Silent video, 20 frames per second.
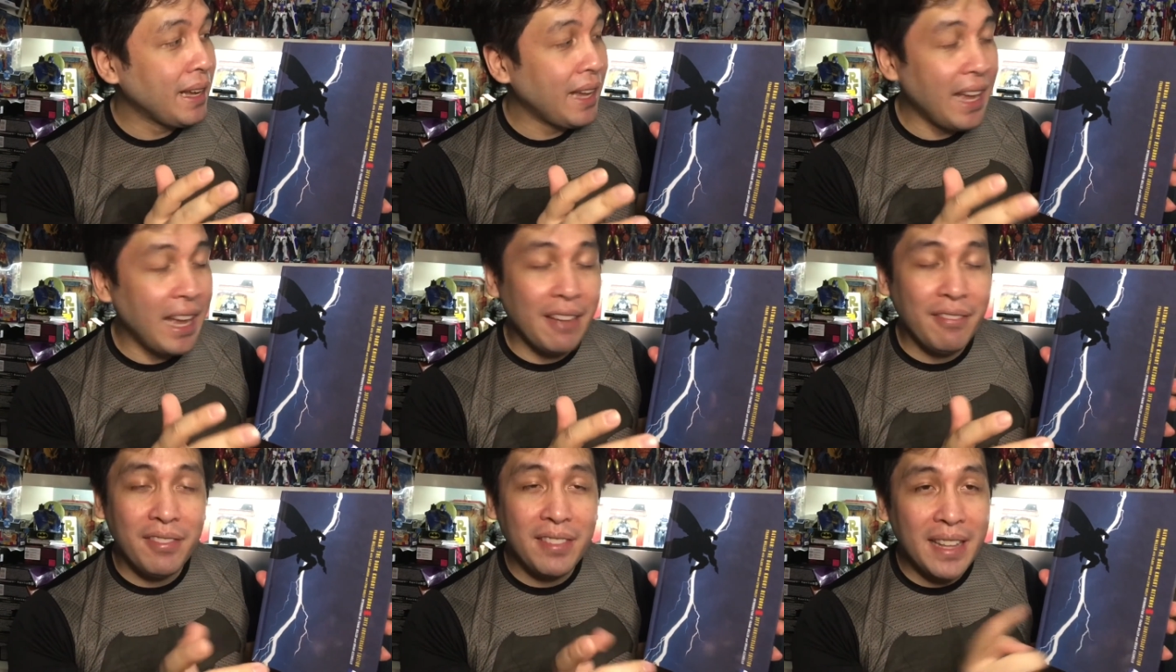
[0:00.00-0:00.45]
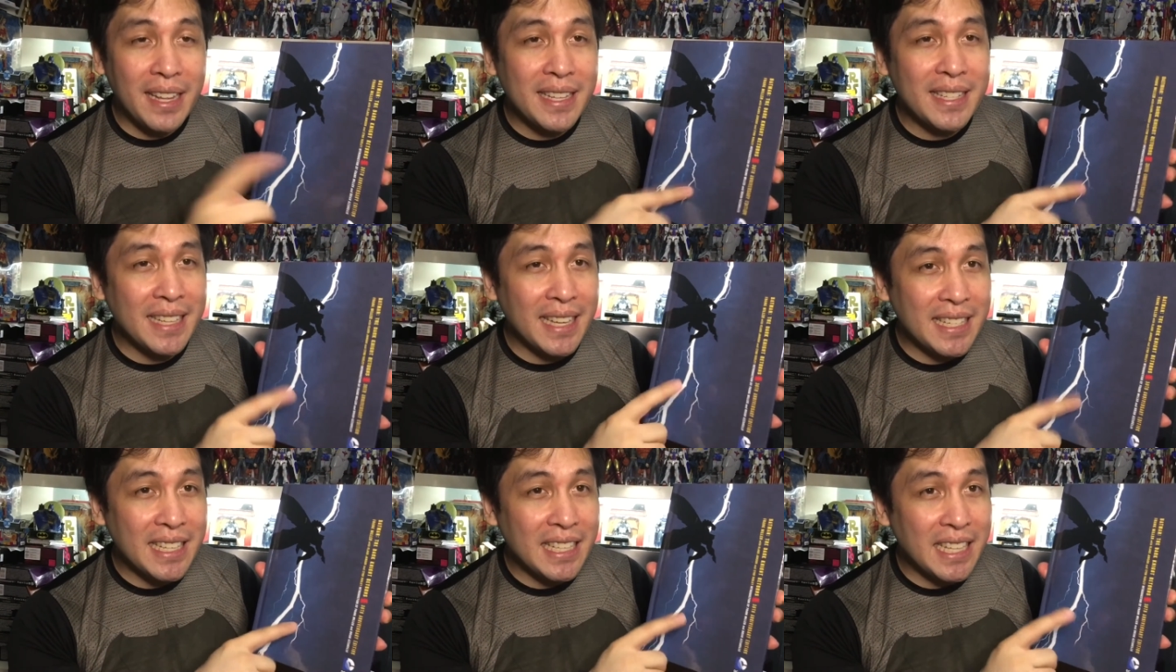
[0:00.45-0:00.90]
have
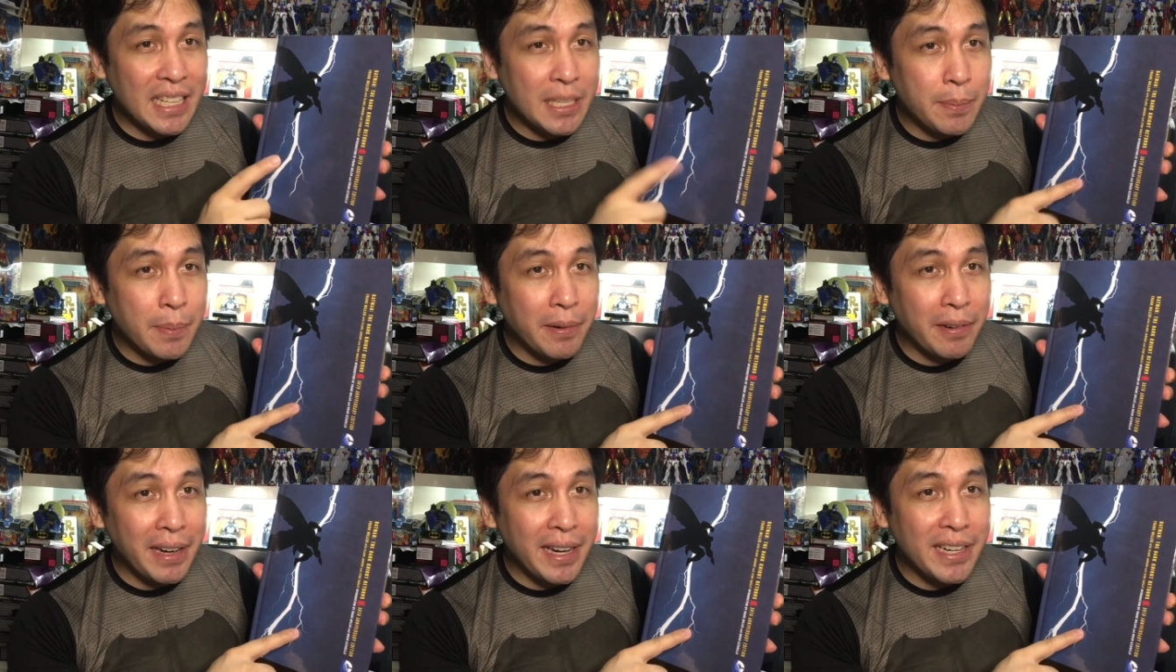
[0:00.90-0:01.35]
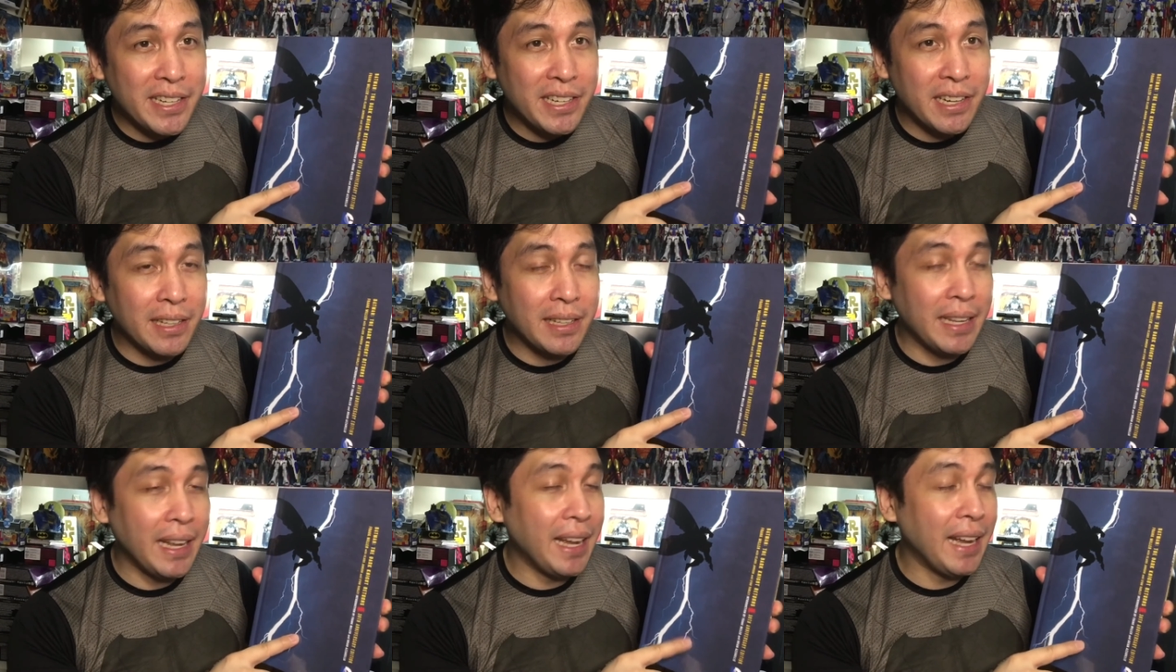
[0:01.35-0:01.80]
this as an
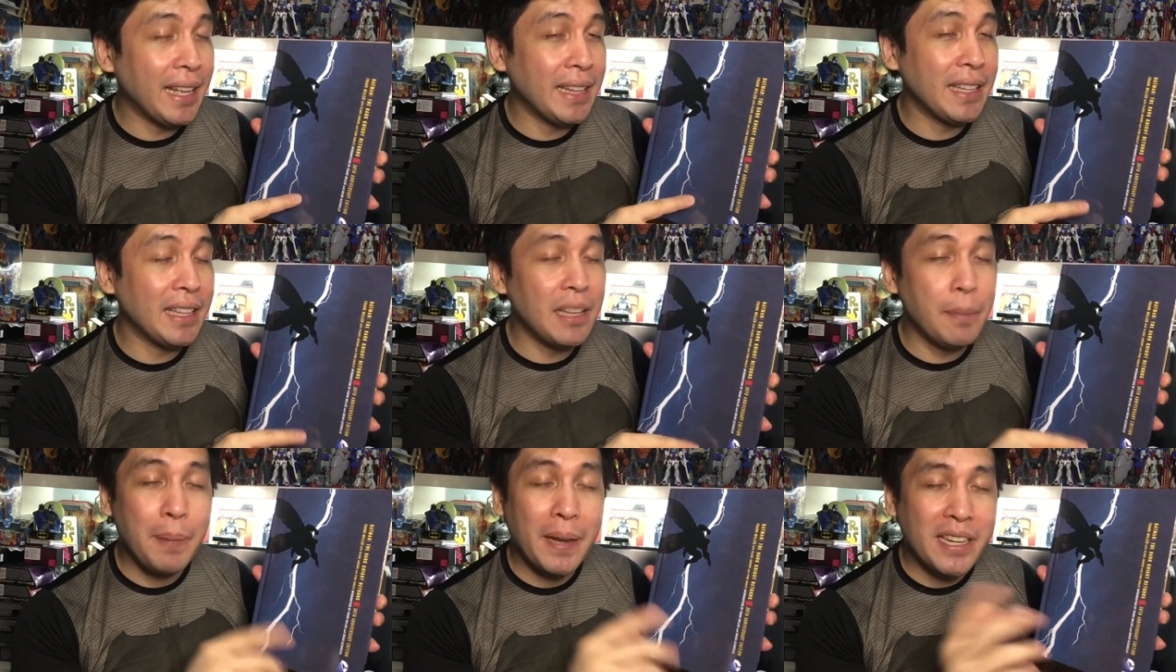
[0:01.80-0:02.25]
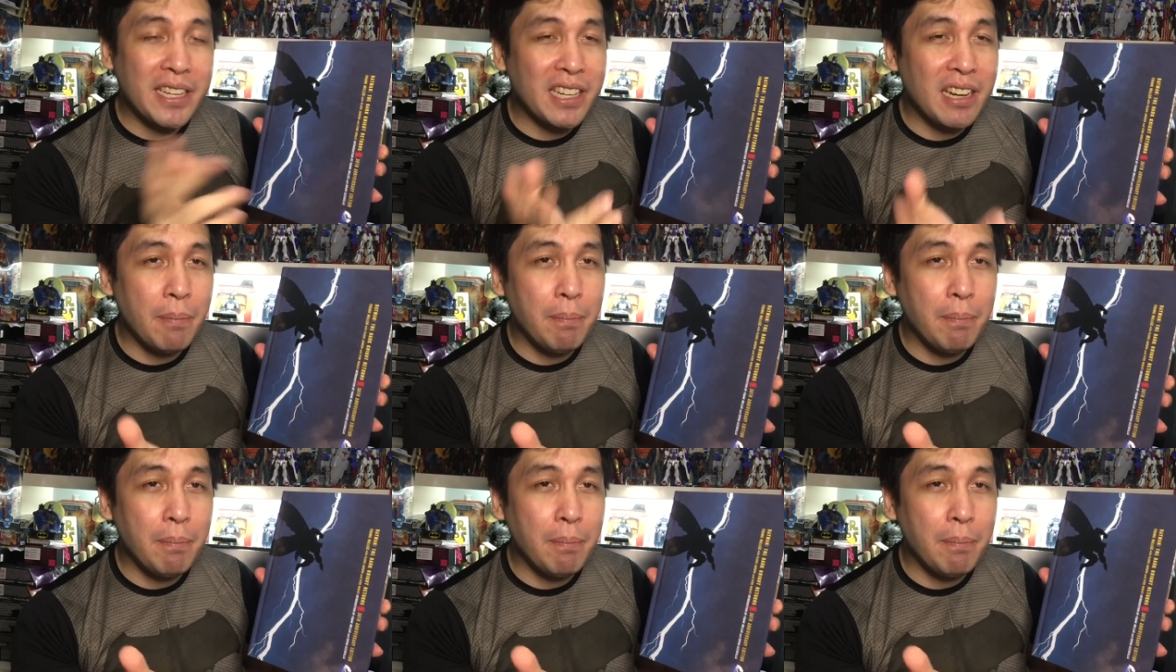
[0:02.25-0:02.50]
inspiration, and the depiction